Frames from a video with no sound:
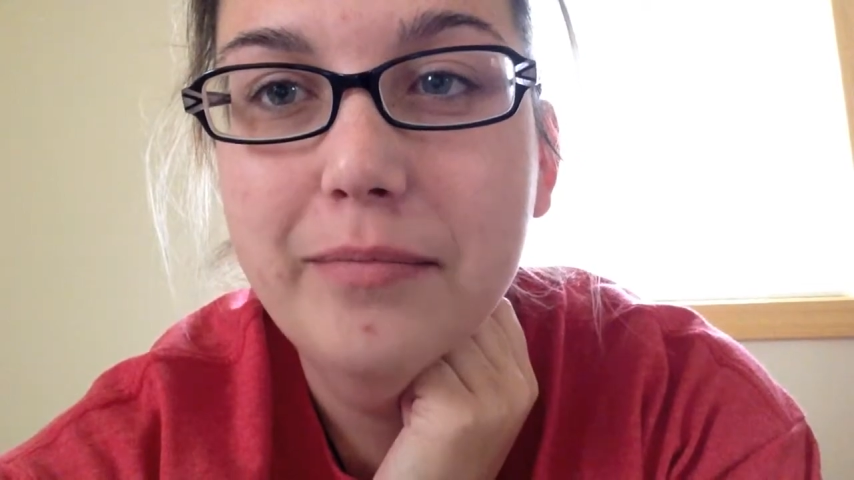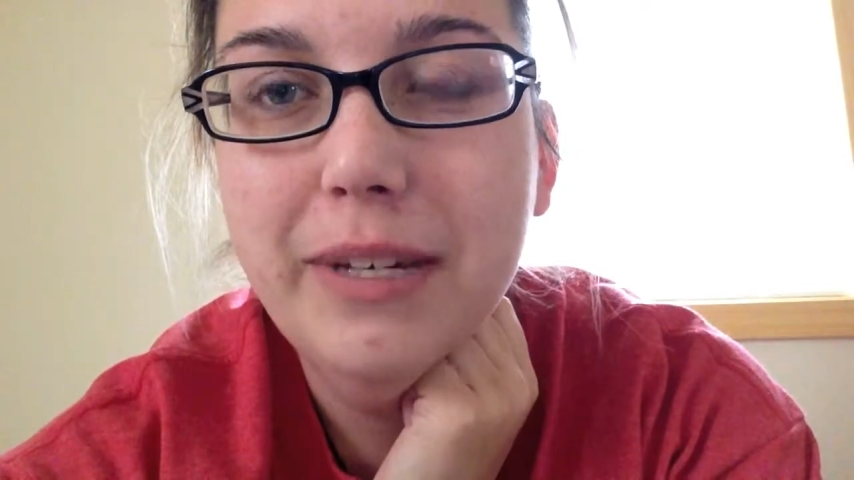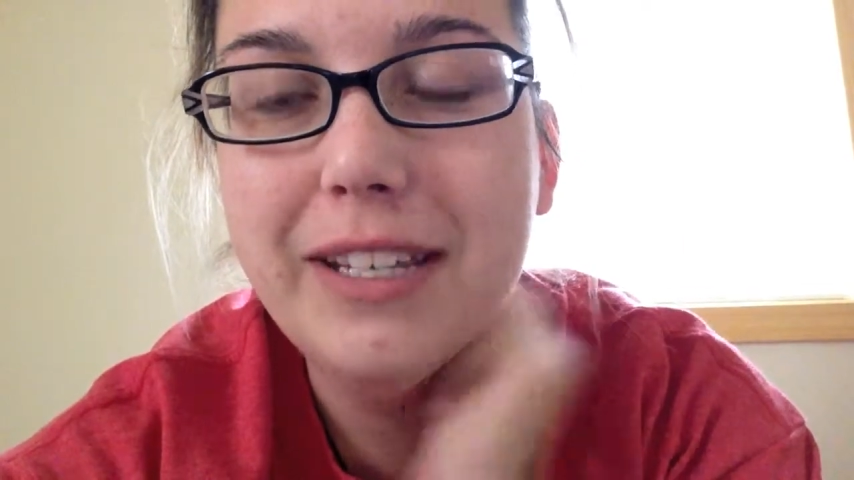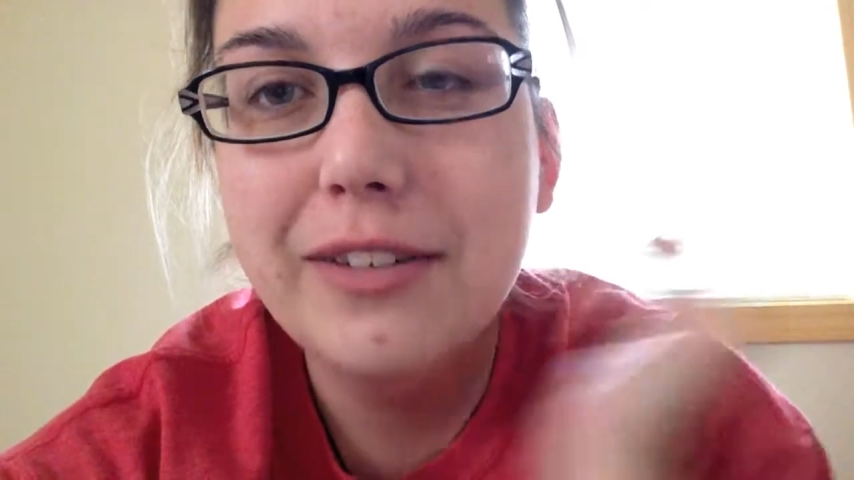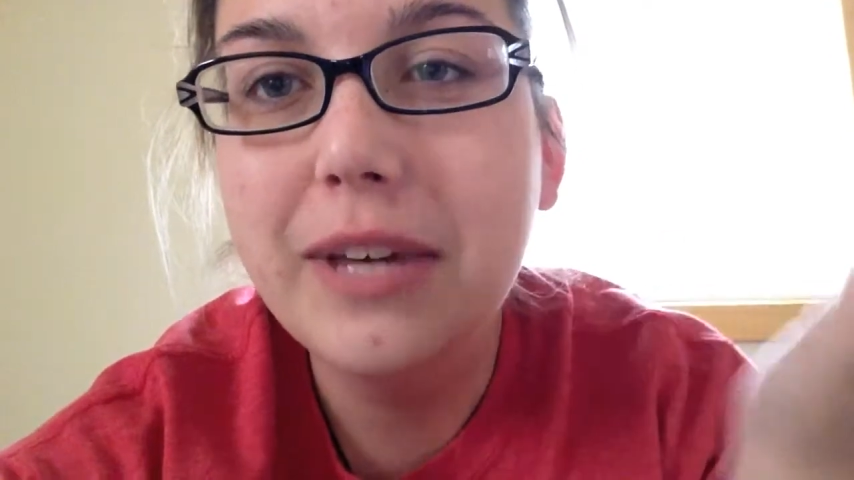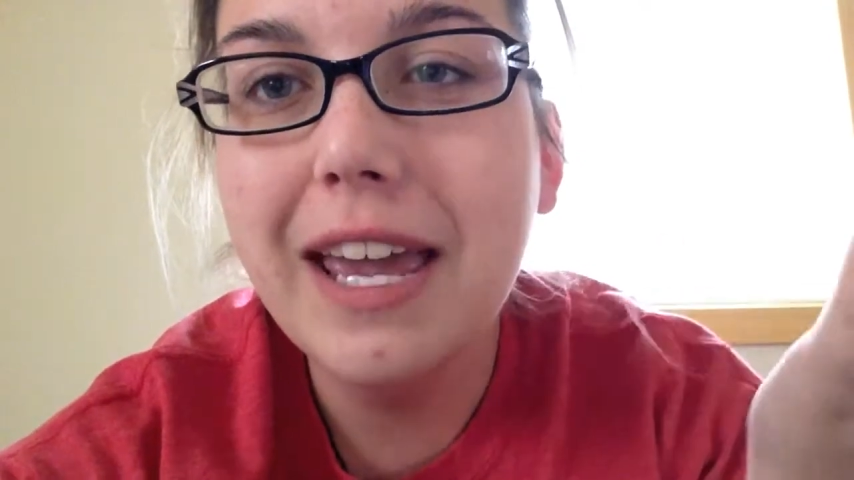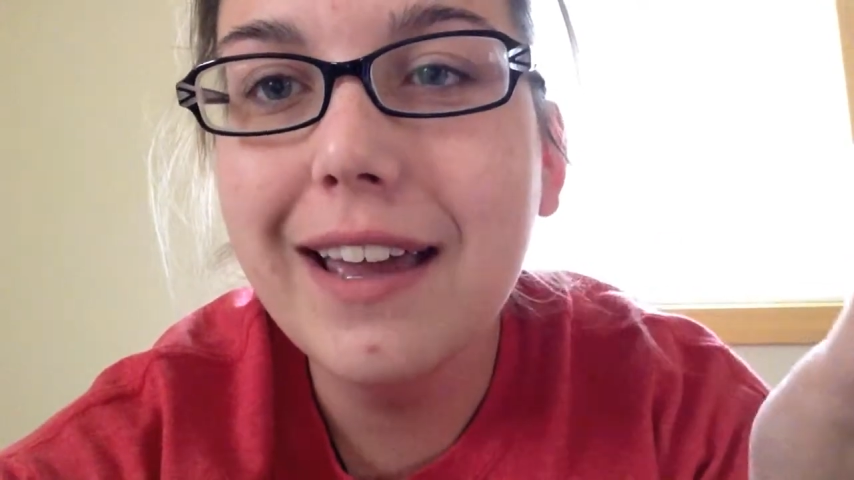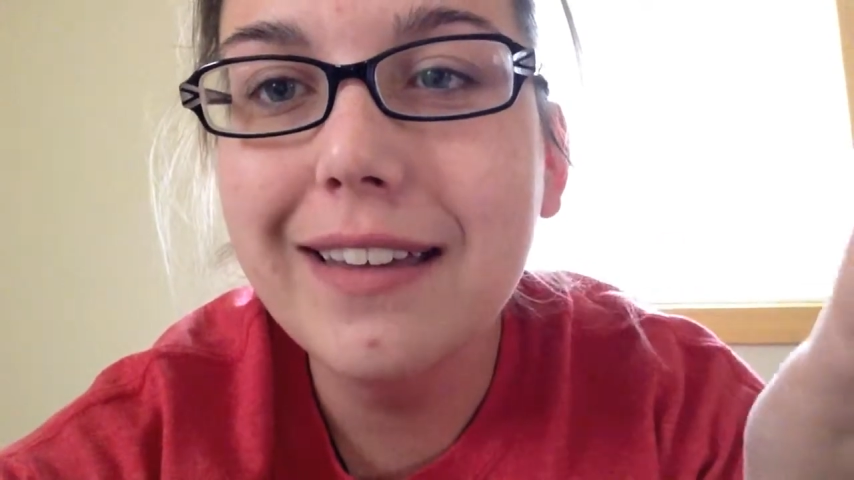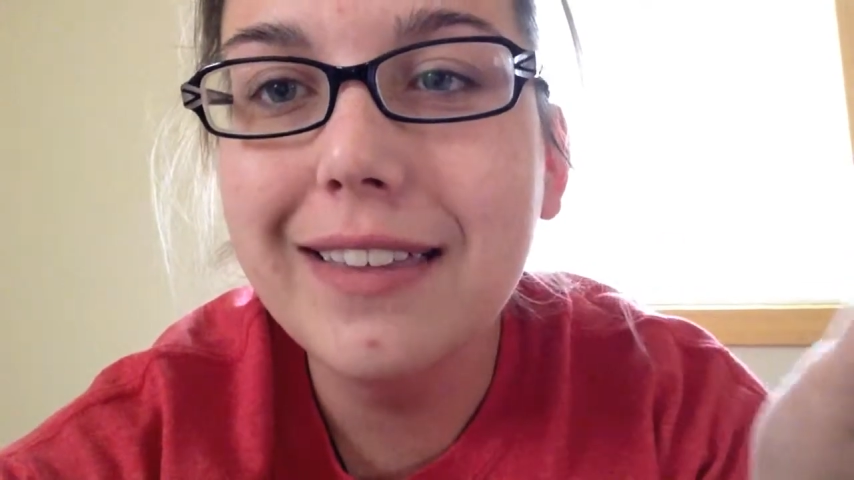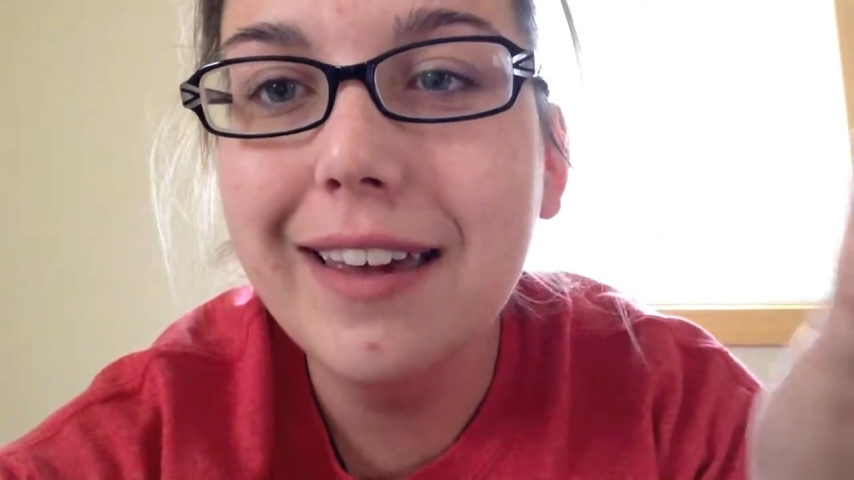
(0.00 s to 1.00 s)
But you
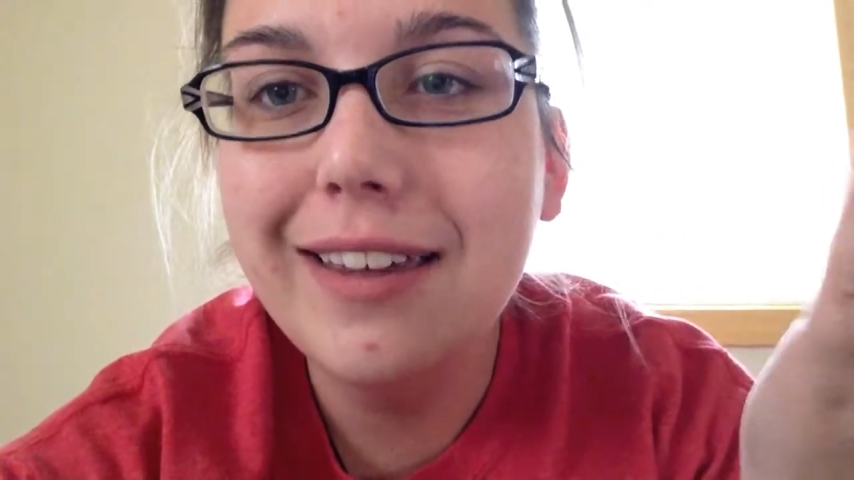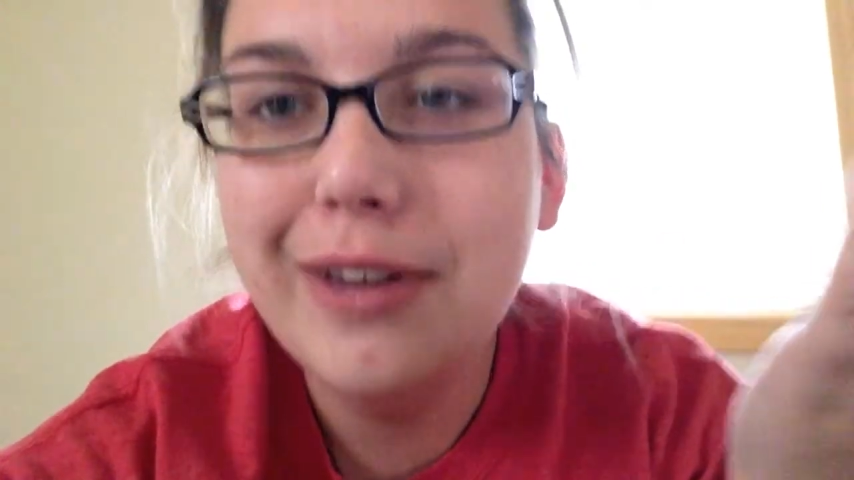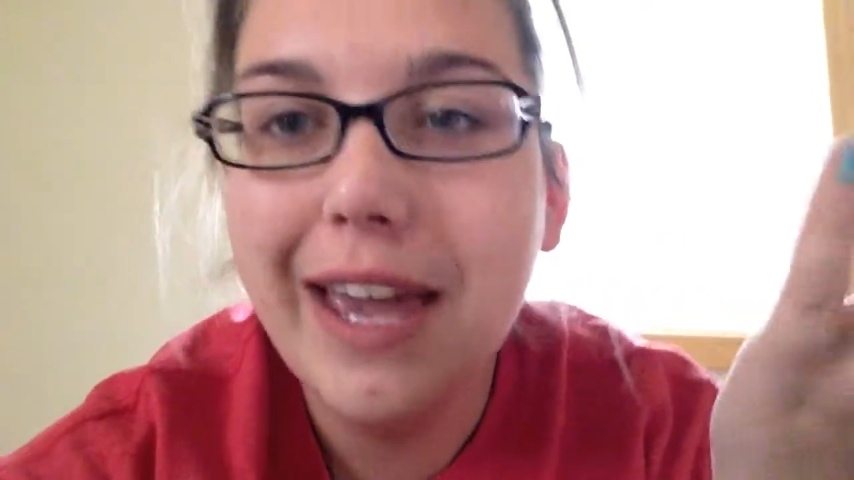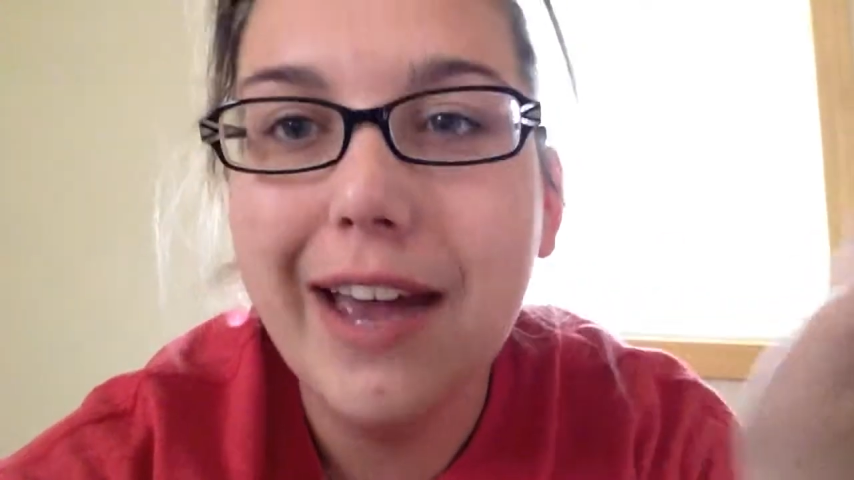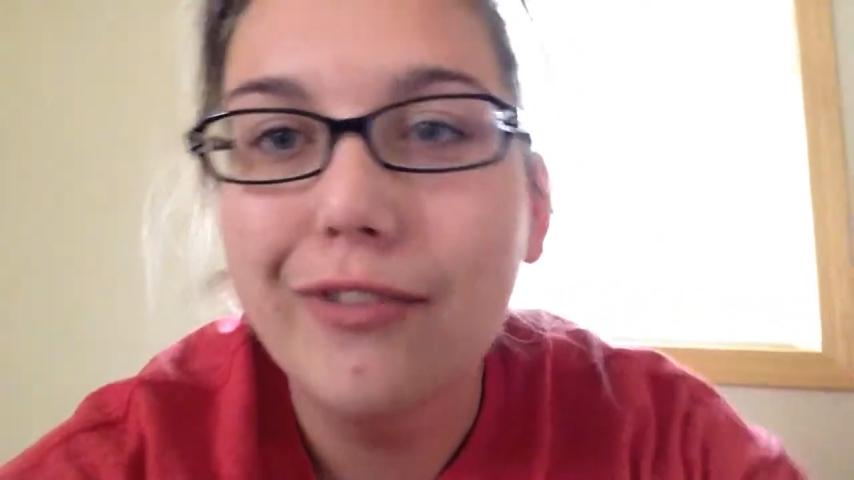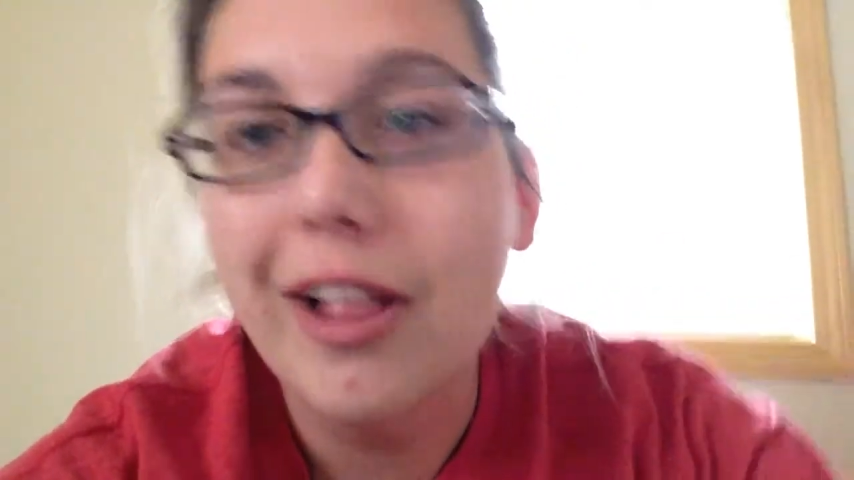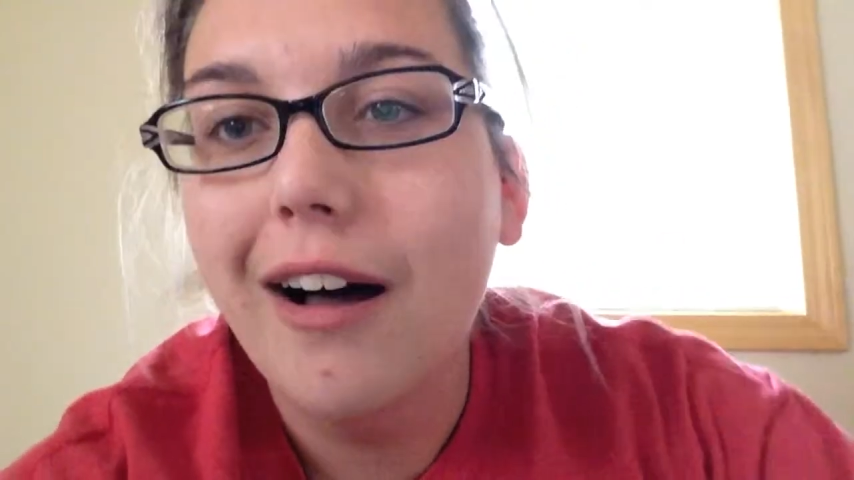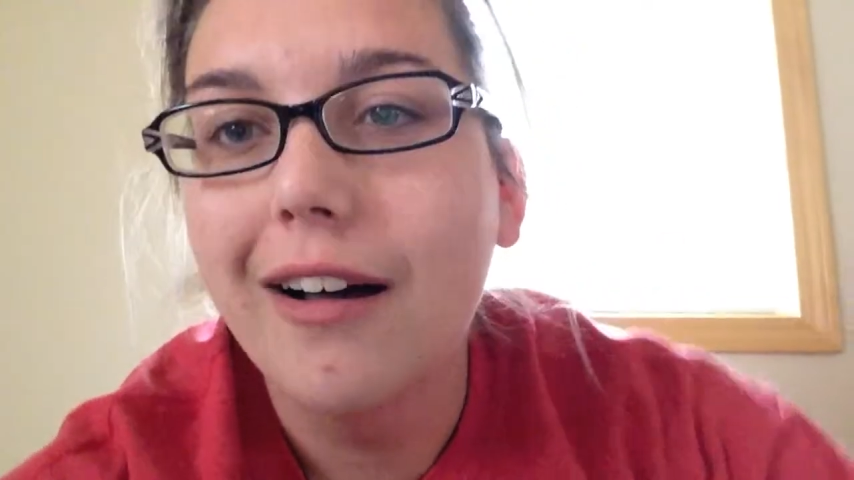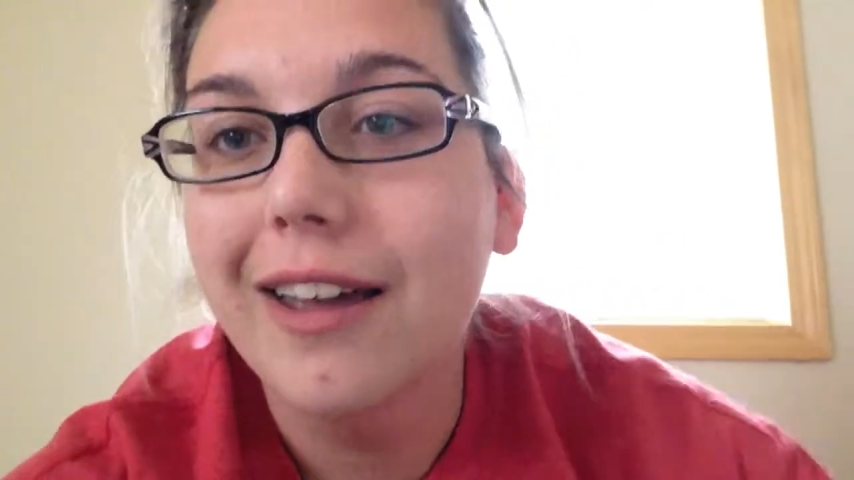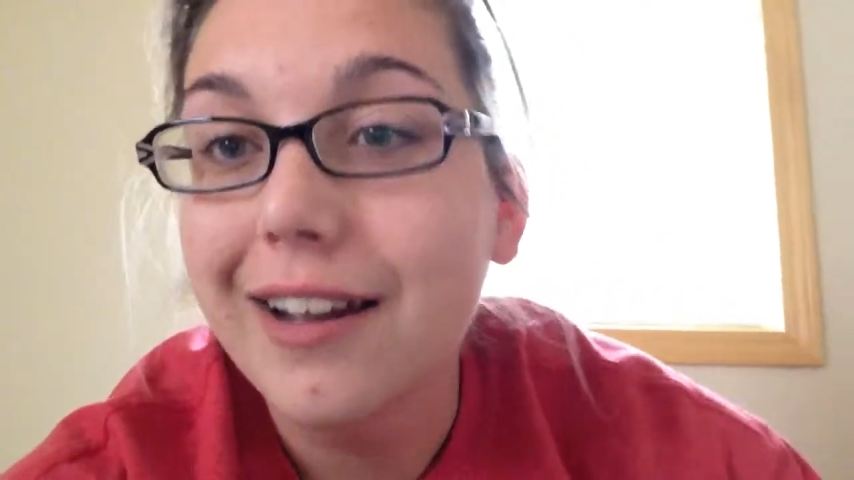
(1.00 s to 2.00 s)
can't vlog